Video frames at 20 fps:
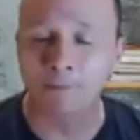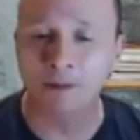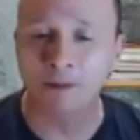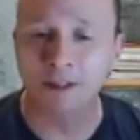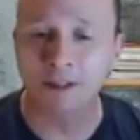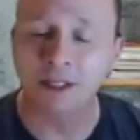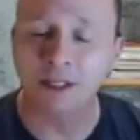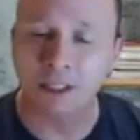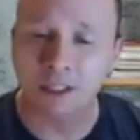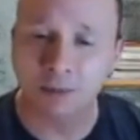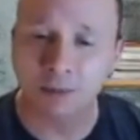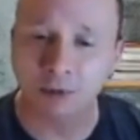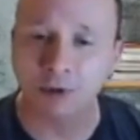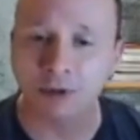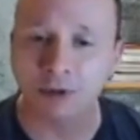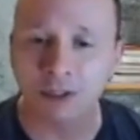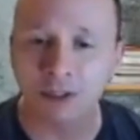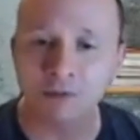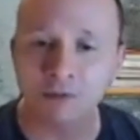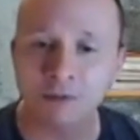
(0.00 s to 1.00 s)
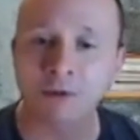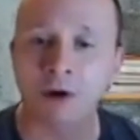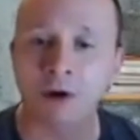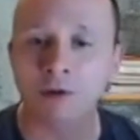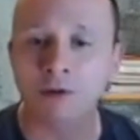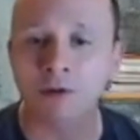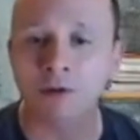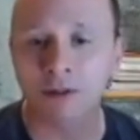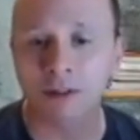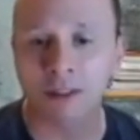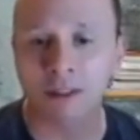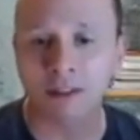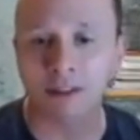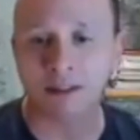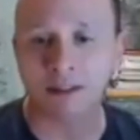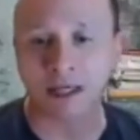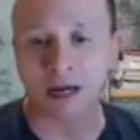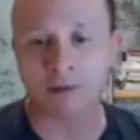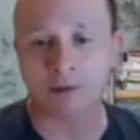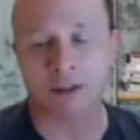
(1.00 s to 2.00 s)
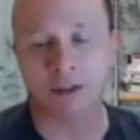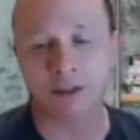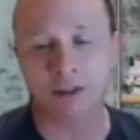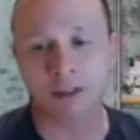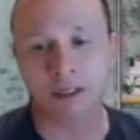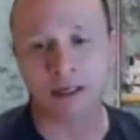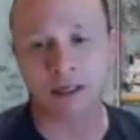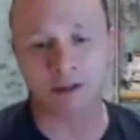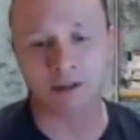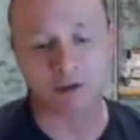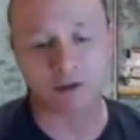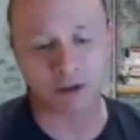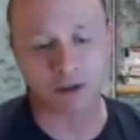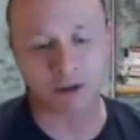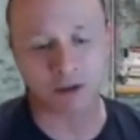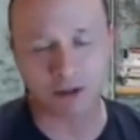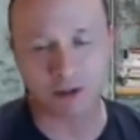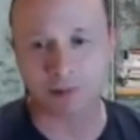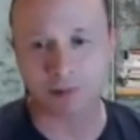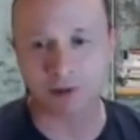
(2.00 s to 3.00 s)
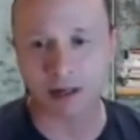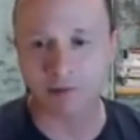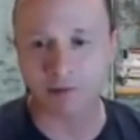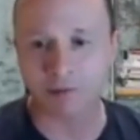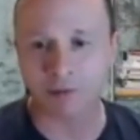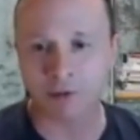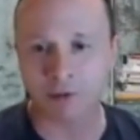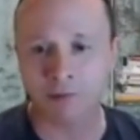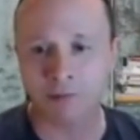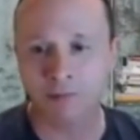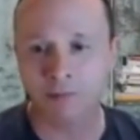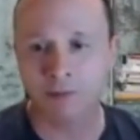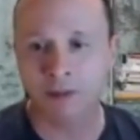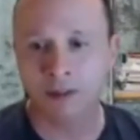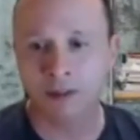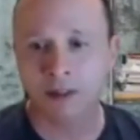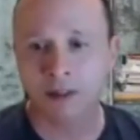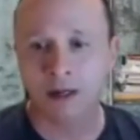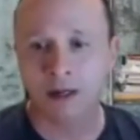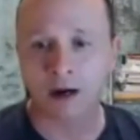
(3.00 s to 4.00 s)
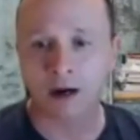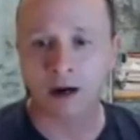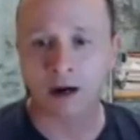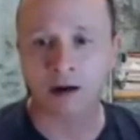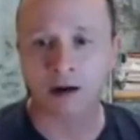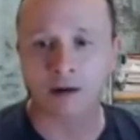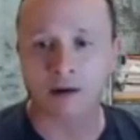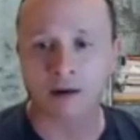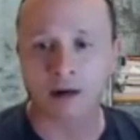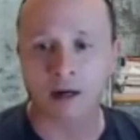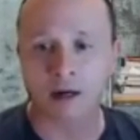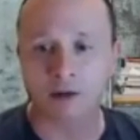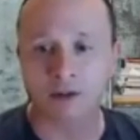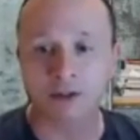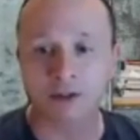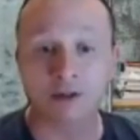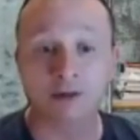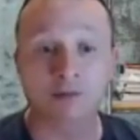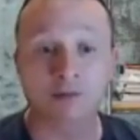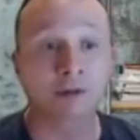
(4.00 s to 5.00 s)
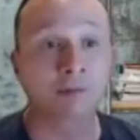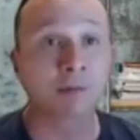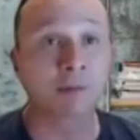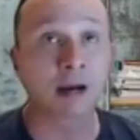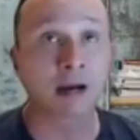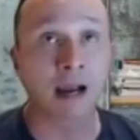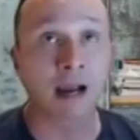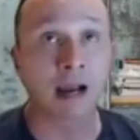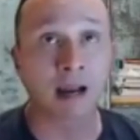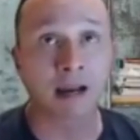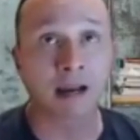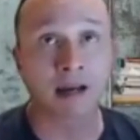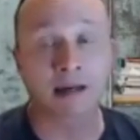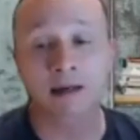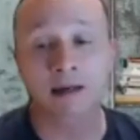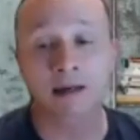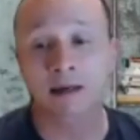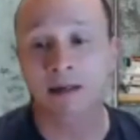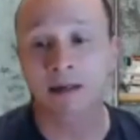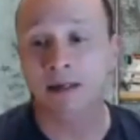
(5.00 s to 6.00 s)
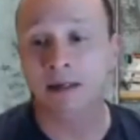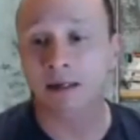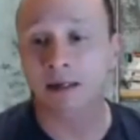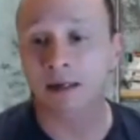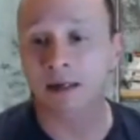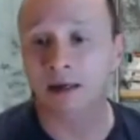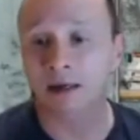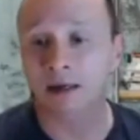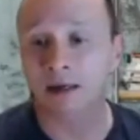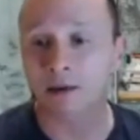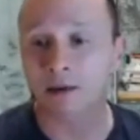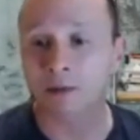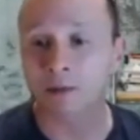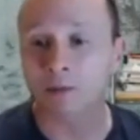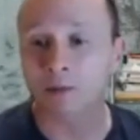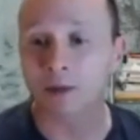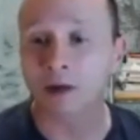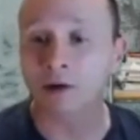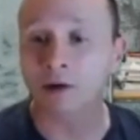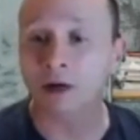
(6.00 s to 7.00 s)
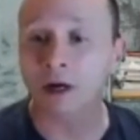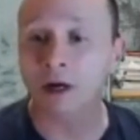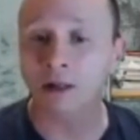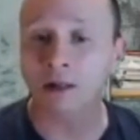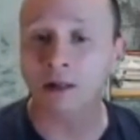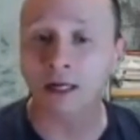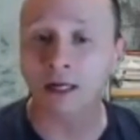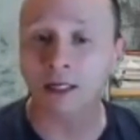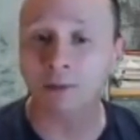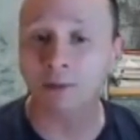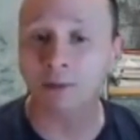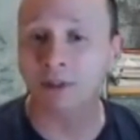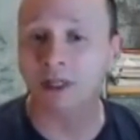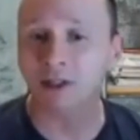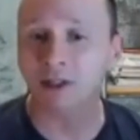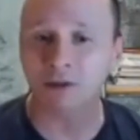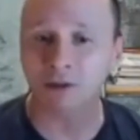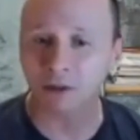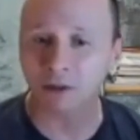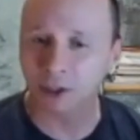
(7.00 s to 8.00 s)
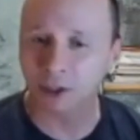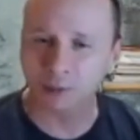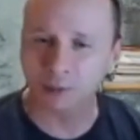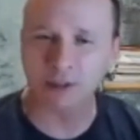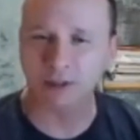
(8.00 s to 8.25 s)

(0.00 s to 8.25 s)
this explosive growth in adoption and usage of the platform are driven by what I'll call exponential